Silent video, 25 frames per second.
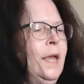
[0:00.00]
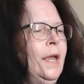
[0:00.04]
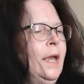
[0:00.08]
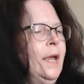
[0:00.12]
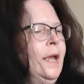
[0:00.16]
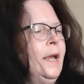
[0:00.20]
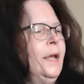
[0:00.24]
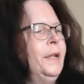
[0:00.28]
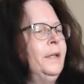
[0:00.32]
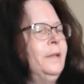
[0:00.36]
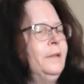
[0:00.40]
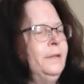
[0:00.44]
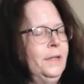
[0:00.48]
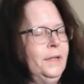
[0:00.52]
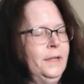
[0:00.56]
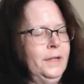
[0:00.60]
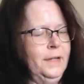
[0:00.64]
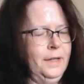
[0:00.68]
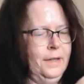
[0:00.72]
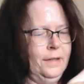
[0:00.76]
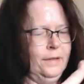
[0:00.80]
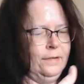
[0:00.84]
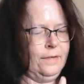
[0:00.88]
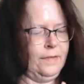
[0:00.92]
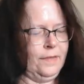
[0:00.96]
And
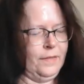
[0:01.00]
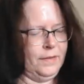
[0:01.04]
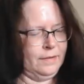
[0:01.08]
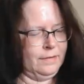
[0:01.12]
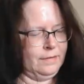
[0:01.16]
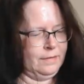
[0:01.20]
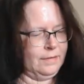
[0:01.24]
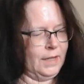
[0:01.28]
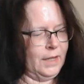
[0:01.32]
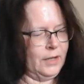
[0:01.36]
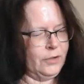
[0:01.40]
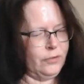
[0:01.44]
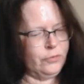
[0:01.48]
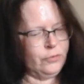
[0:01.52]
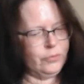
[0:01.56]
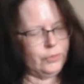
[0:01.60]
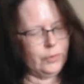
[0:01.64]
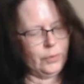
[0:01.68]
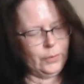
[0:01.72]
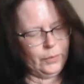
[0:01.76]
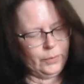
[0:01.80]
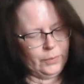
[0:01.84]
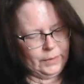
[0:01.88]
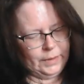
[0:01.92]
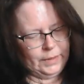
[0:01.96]
it is the
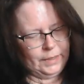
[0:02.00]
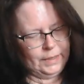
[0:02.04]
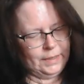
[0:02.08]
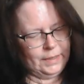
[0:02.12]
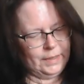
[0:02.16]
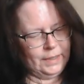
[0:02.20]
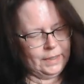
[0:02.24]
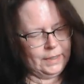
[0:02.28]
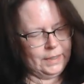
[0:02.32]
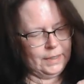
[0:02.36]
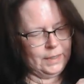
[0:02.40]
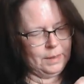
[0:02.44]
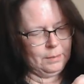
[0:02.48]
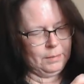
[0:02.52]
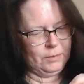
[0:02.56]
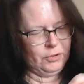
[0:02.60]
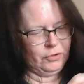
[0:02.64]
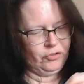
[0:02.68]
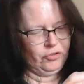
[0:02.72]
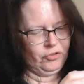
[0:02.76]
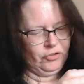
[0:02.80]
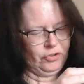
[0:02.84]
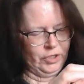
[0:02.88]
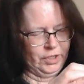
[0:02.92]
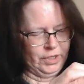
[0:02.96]
Sentro Knitting
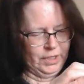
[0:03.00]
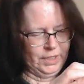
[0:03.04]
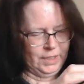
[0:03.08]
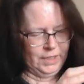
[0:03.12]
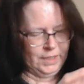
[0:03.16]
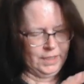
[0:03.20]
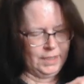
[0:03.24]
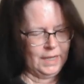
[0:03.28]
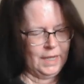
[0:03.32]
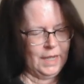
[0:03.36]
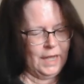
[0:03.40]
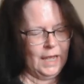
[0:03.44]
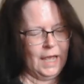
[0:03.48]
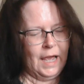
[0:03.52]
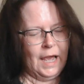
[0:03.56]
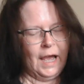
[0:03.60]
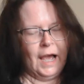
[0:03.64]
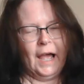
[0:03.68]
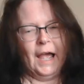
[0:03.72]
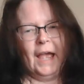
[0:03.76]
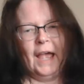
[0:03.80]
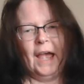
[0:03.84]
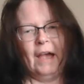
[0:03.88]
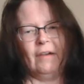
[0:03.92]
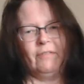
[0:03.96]
Machine.
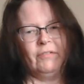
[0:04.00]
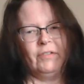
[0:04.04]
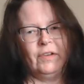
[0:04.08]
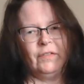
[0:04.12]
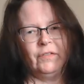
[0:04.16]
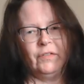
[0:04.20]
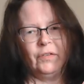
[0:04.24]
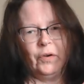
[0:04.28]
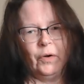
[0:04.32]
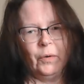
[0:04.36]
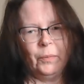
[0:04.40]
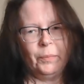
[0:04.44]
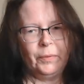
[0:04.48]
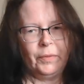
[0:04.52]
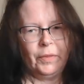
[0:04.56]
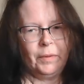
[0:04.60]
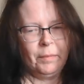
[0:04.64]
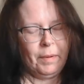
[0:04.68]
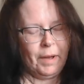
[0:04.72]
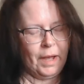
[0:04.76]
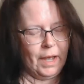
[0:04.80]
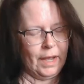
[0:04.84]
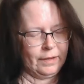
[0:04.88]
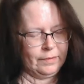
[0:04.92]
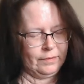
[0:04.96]
I haven't even opened
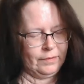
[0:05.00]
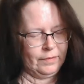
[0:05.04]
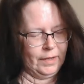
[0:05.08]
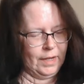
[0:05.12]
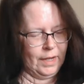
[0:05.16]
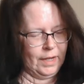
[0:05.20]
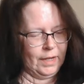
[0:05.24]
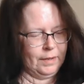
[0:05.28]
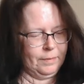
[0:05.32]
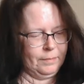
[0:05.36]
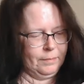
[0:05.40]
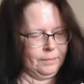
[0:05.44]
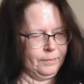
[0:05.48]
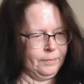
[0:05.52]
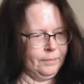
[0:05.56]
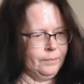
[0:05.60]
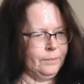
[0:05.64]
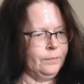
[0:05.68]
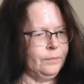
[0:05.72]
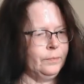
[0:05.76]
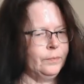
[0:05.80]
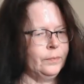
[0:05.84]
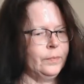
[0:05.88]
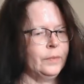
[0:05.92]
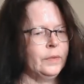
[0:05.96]
the box yet.
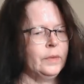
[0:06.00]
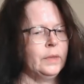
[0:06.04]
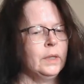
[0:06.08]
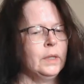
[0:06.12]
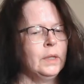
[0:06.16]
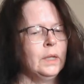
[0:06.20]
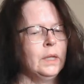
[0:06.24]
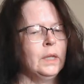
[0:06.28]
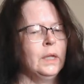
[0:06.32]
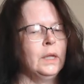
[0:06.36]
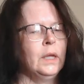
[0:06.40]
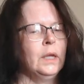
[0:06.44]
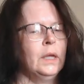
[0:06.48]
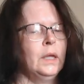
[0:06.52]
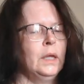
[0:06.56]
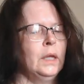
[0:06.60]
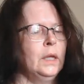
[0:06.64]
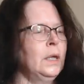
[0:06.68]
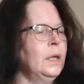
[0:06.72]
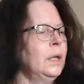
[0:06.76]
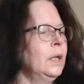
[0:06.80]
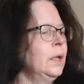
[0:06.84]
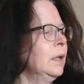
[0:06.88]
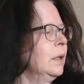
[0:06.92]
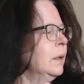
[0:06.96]

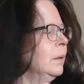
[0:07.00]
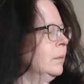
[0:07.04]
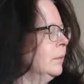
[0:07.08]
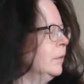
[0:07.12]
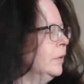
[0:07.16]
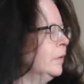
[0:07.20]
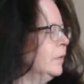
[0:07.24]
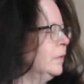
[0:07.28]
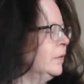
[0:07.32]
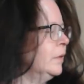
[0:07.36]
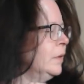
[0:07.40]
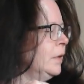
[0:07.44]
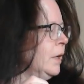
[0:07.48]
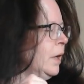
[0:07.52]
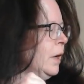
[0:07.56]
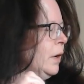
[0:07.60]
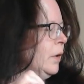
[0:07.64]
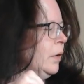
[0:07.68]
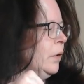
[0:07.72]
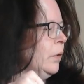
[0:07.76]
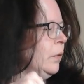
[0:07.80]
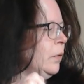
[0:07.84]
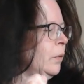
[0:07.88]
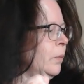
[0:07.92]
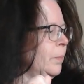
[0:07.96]
Let's see
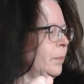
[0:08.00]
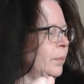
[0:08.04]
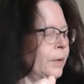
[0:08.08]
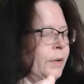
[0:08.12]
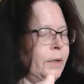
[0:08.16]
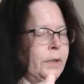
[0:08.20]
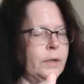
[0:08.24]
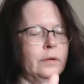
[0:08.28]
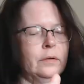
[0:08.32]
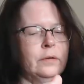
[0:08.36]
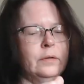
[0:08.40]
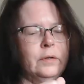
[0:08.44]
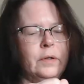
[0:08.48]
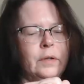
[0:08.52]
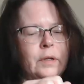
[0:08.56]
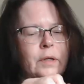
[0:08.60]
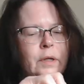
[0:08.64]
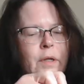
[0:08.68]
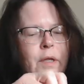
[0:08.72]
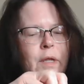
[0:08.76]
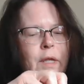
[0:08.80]
how to open it.